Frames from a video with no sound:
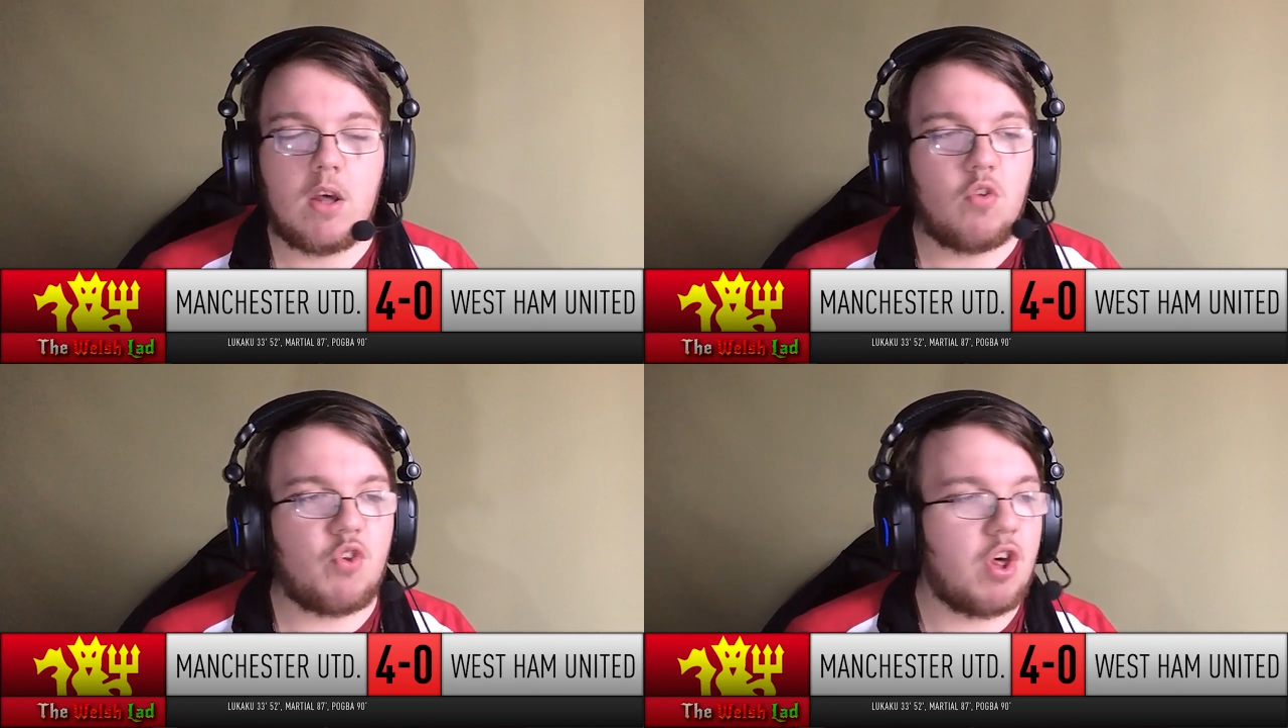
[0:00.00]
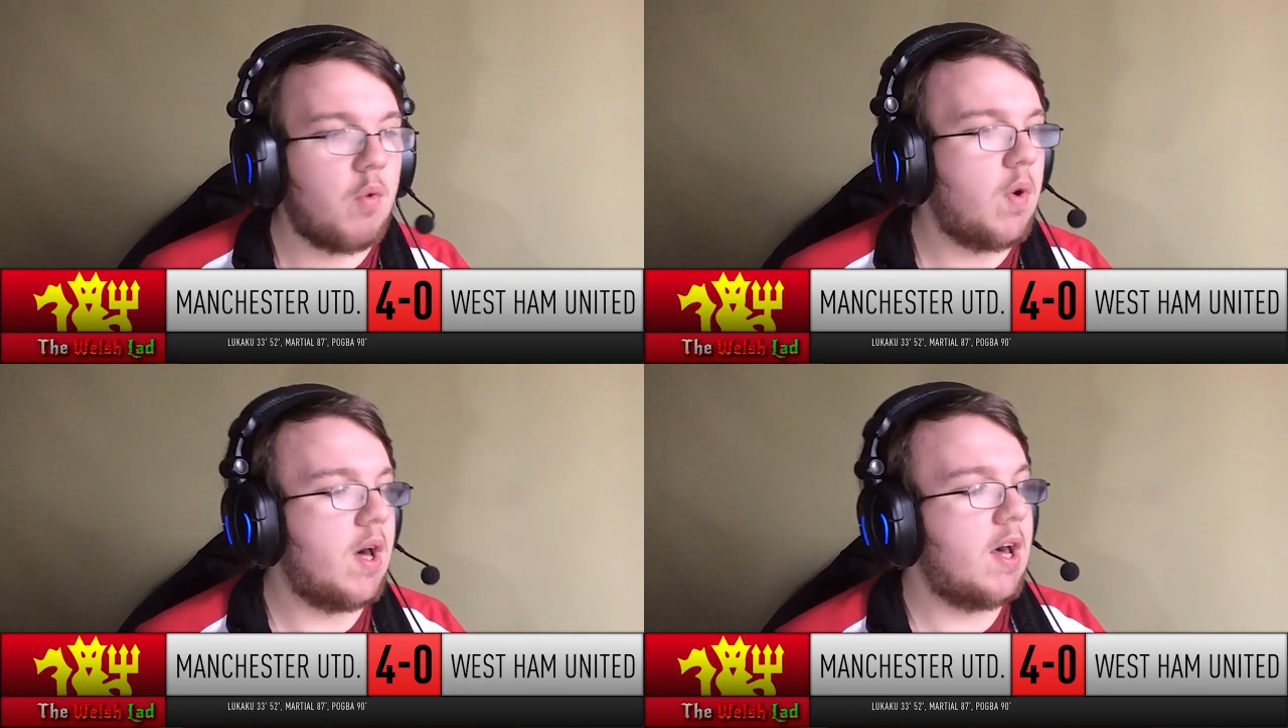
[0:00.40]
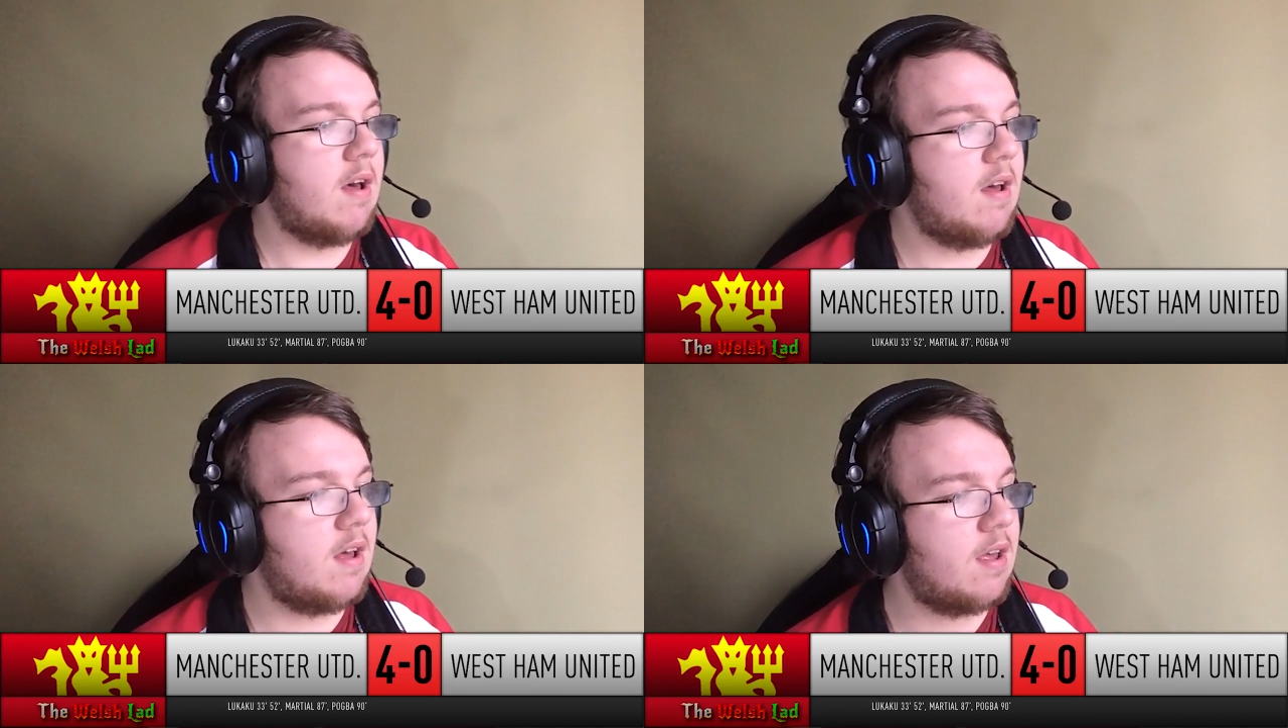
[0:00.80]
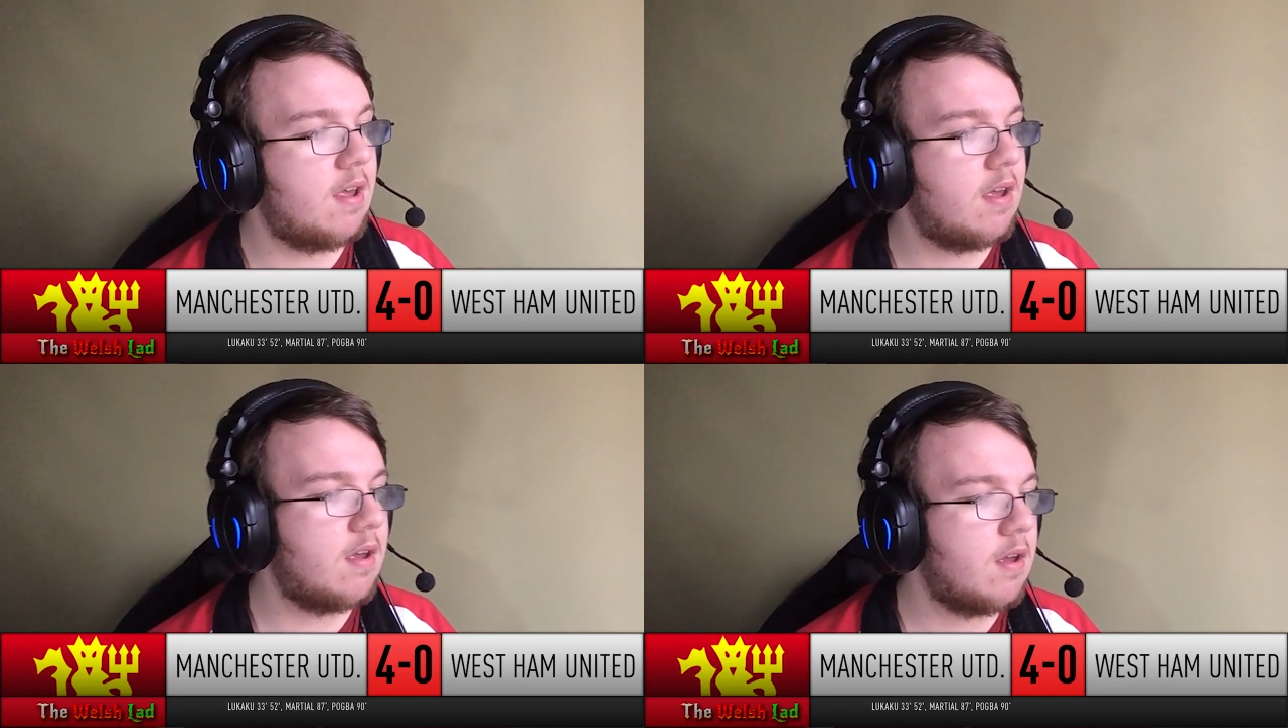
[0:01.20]
So. Uh,
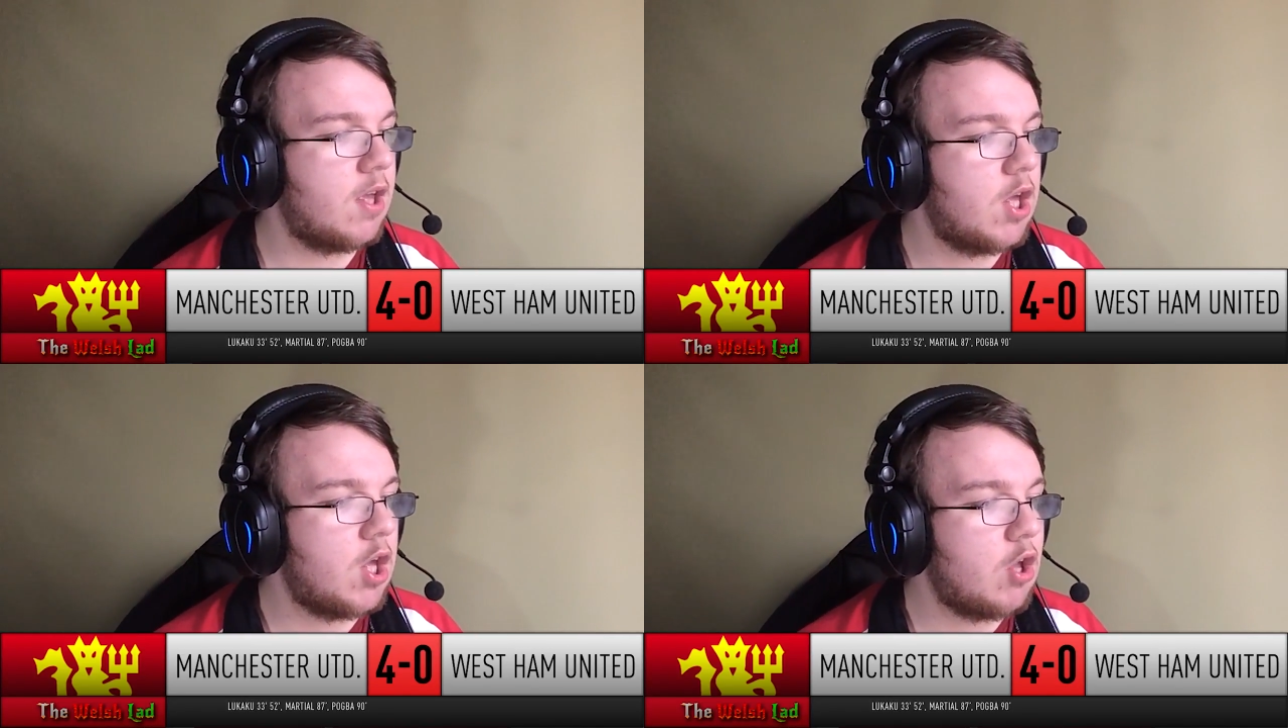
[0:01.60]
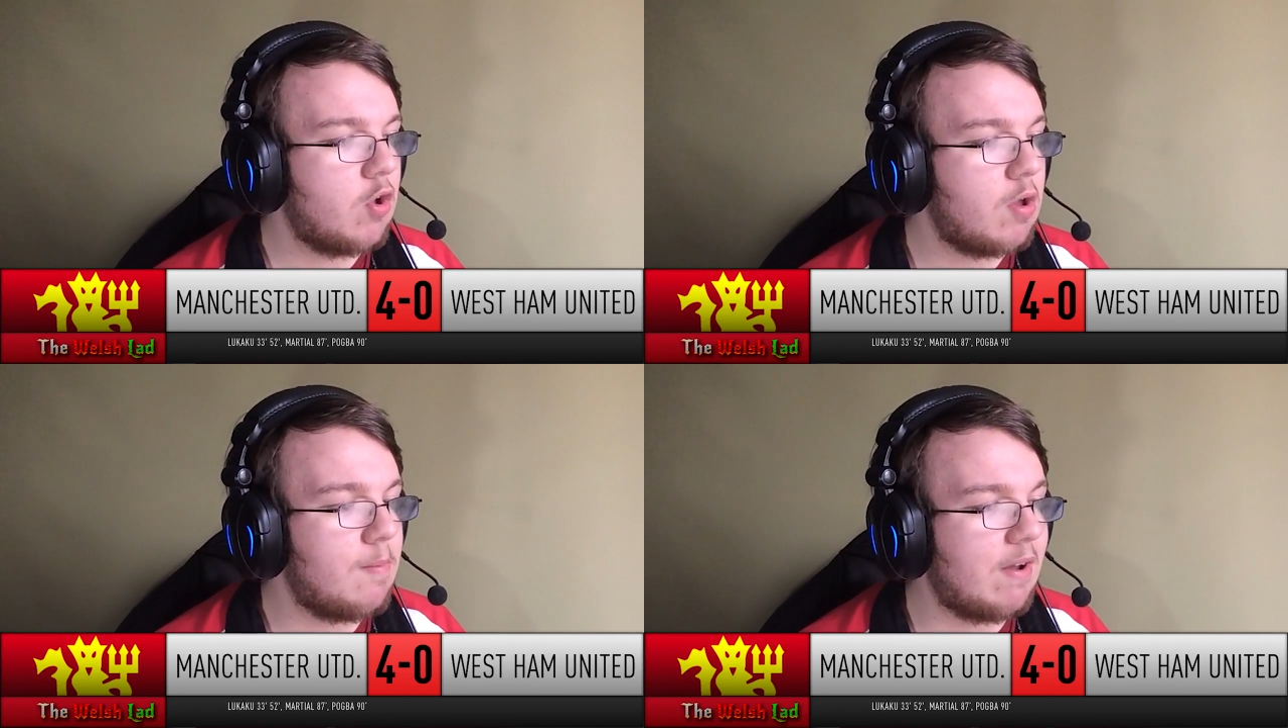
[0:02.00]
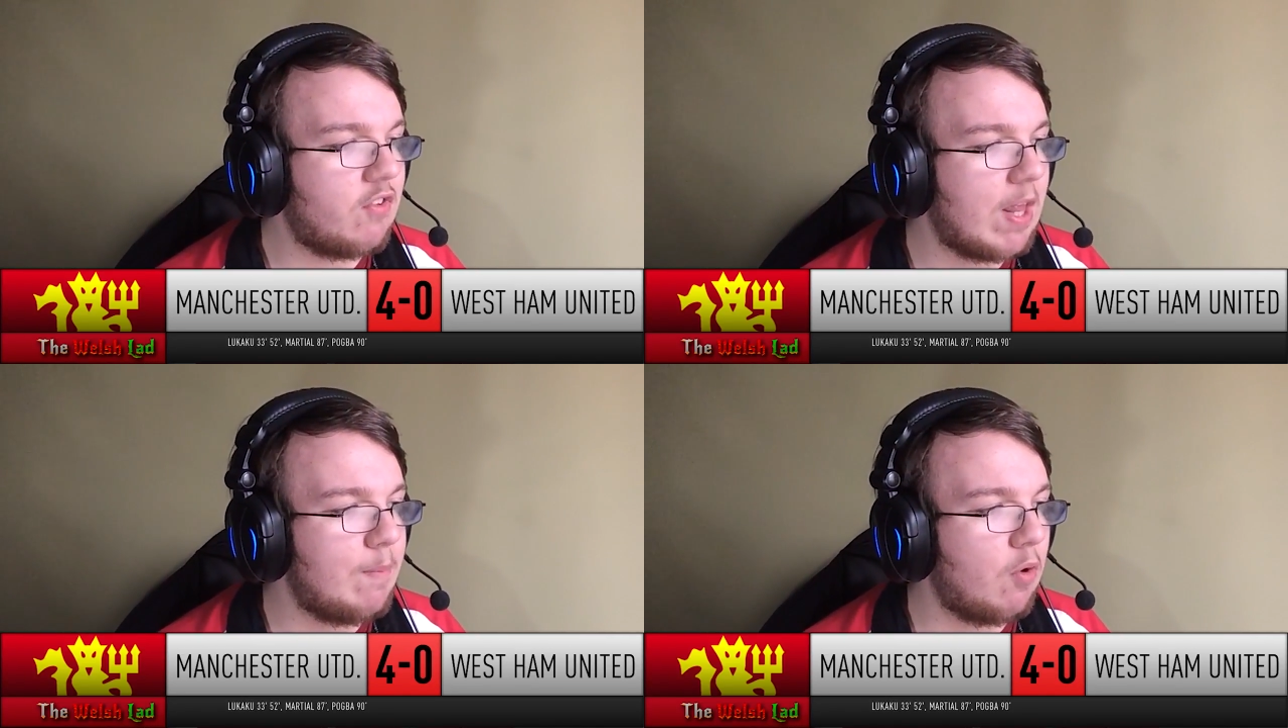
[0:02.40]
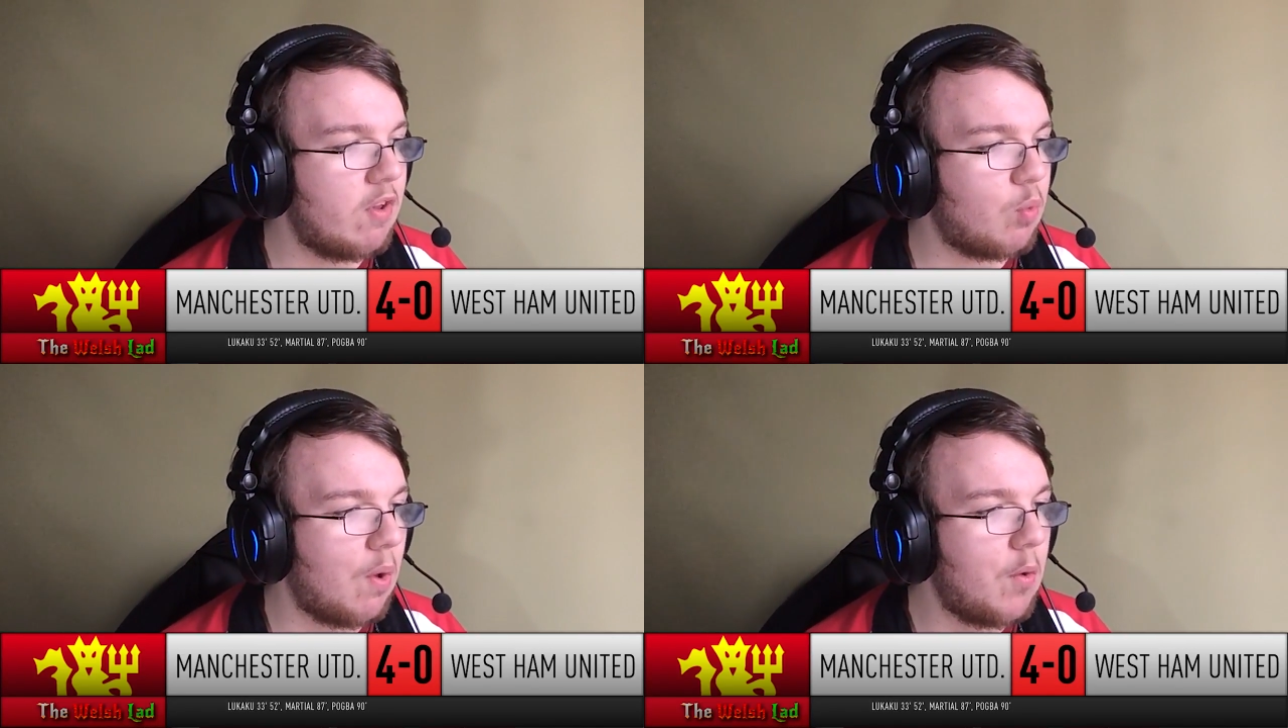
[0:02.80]
you might steamroll
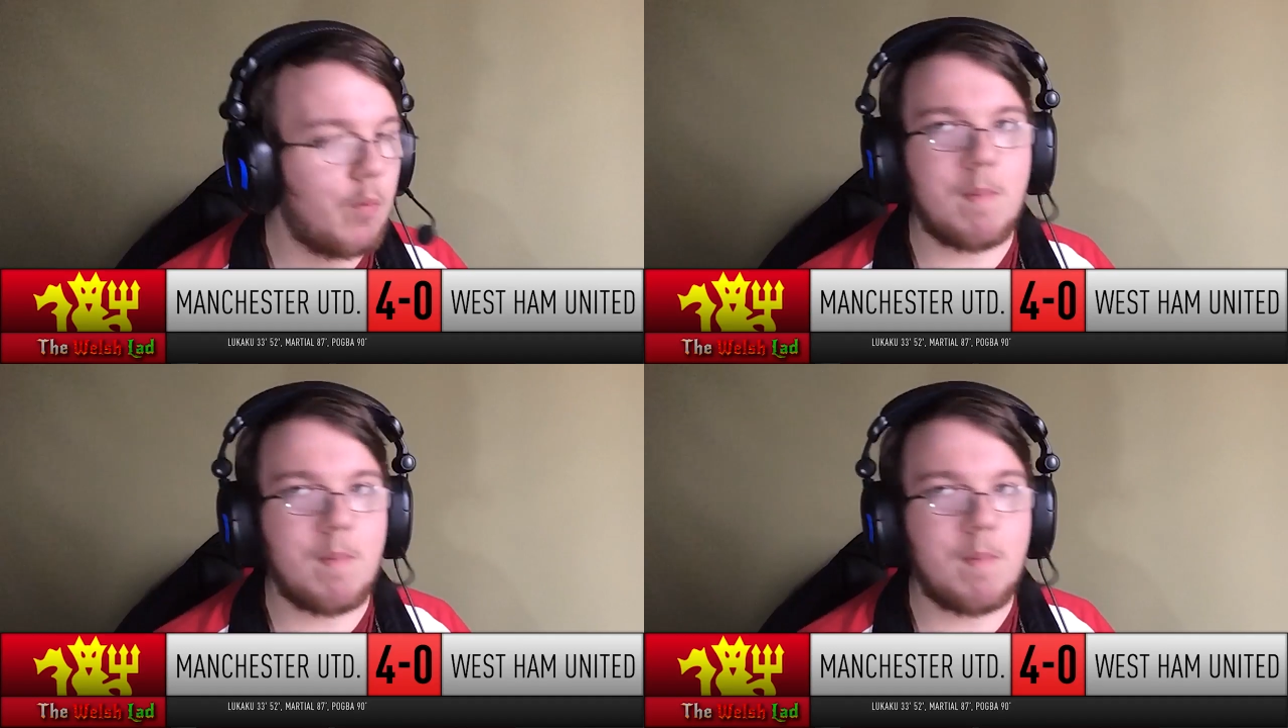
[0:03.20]
this one.